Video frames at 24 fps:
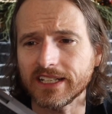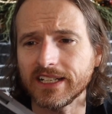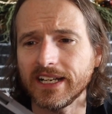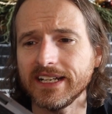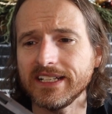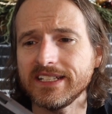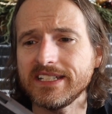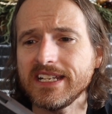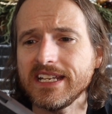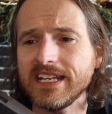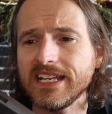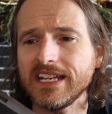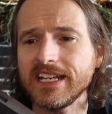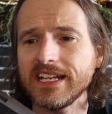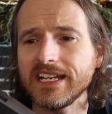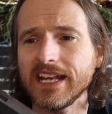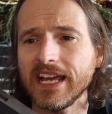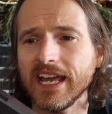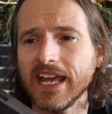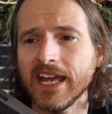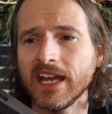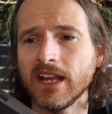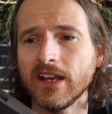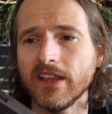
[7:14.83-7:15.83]
19,
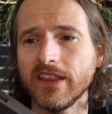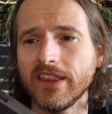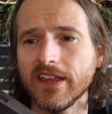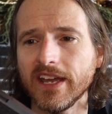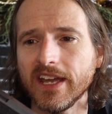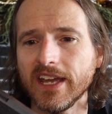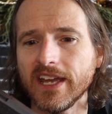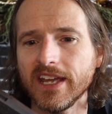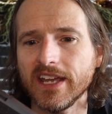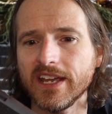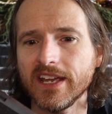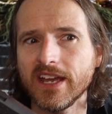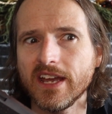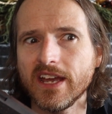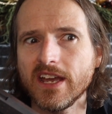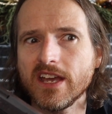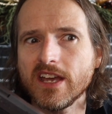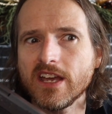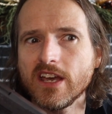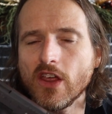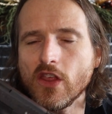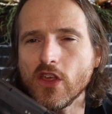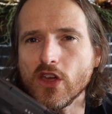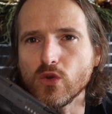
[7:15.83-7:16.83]
and they
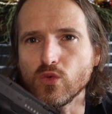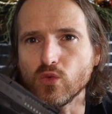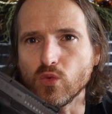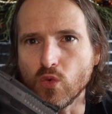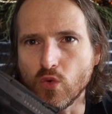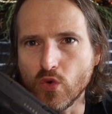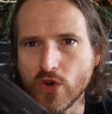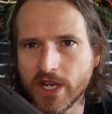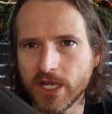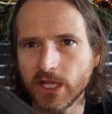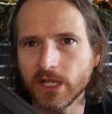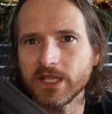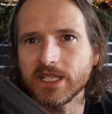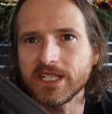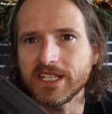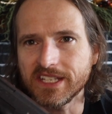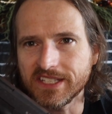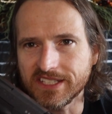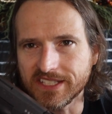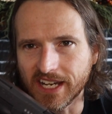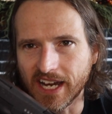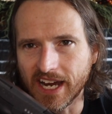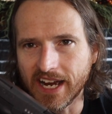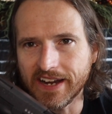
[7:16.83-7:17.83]
really
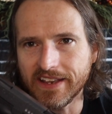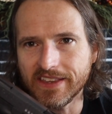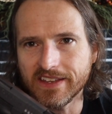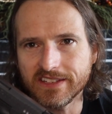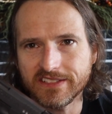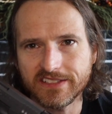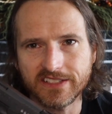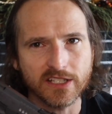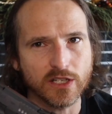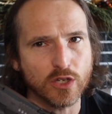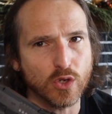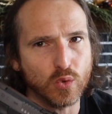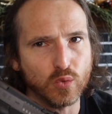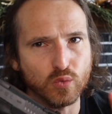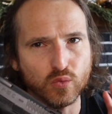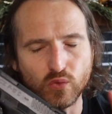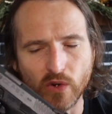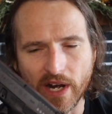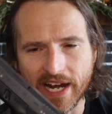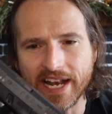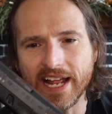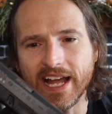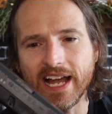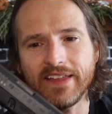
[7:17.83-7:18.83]
designed this to go
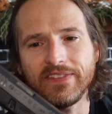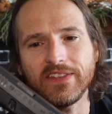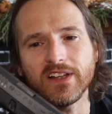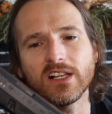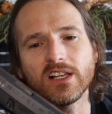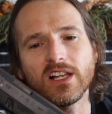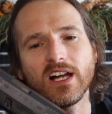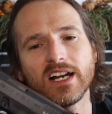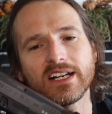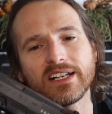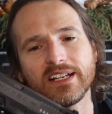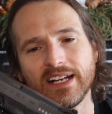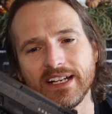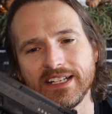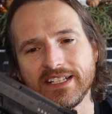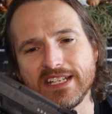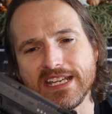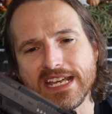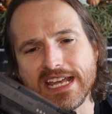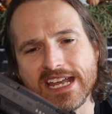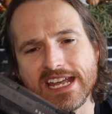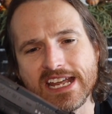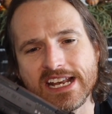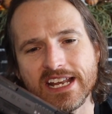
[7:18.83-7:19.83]
right at the Glock
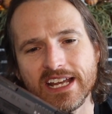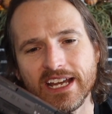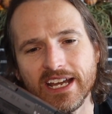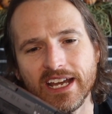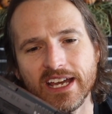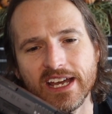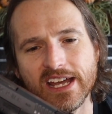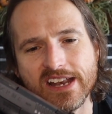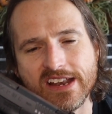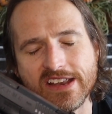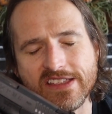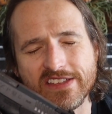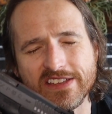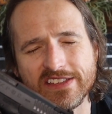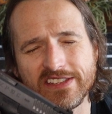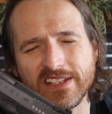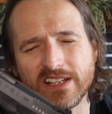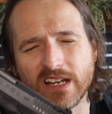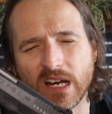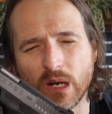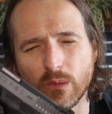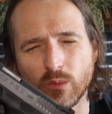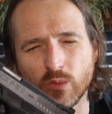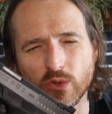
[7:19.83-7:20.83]
19, and this
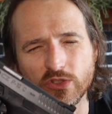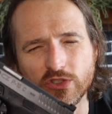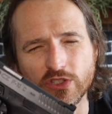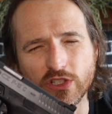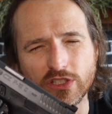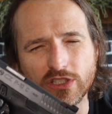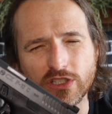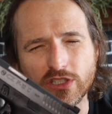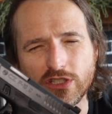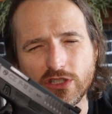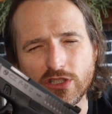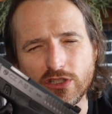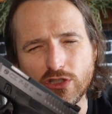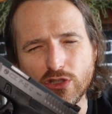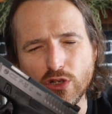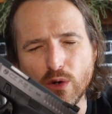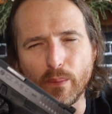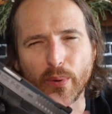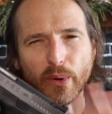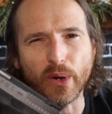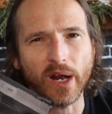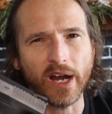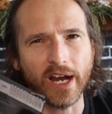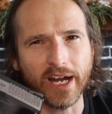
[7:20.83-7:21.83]
gun was just
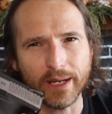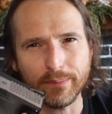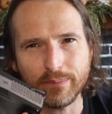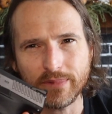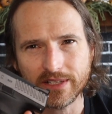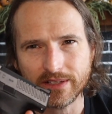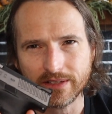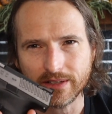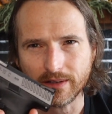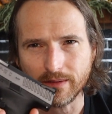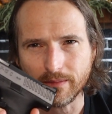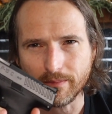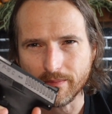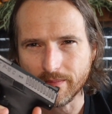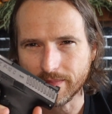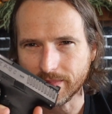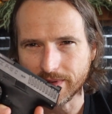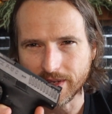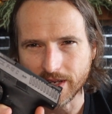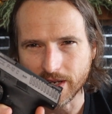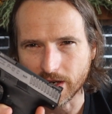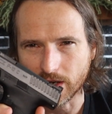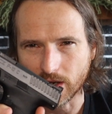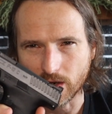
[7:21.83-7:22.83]
super hyped,
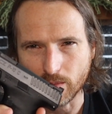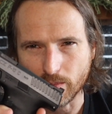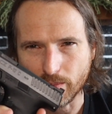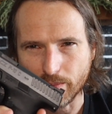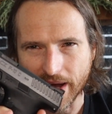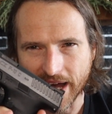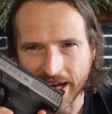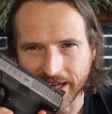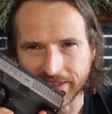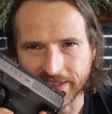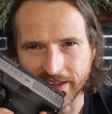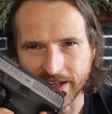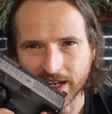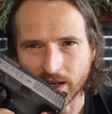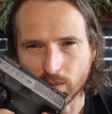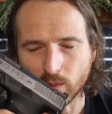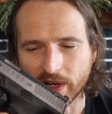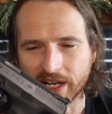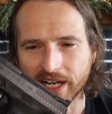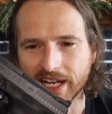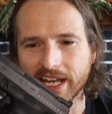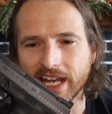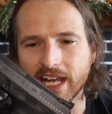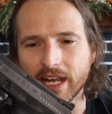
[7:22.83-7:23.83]
back then
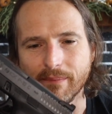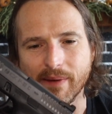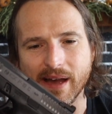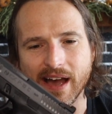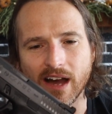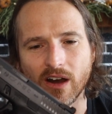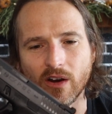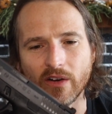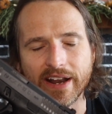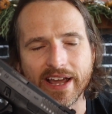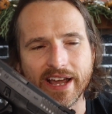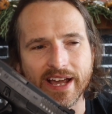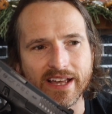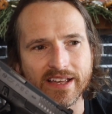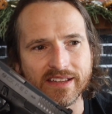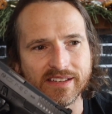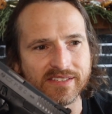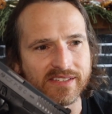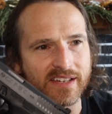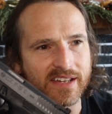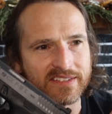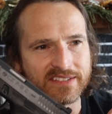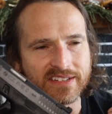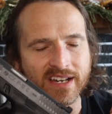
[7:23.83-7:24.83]
when it came out
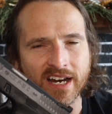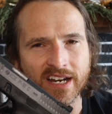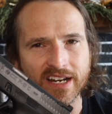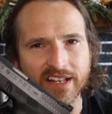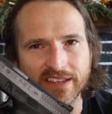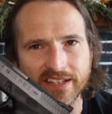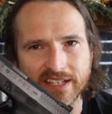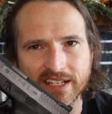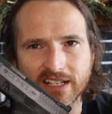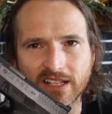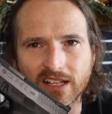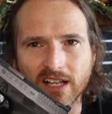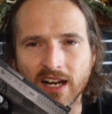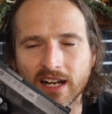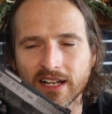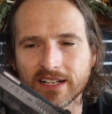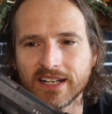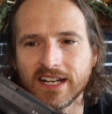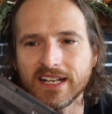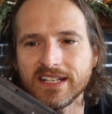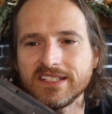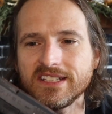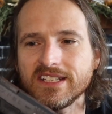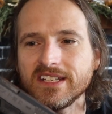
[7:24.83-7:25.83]
as kind of the Glock
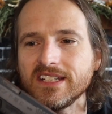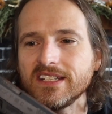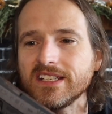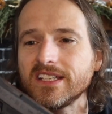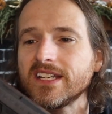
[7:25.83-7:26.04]
19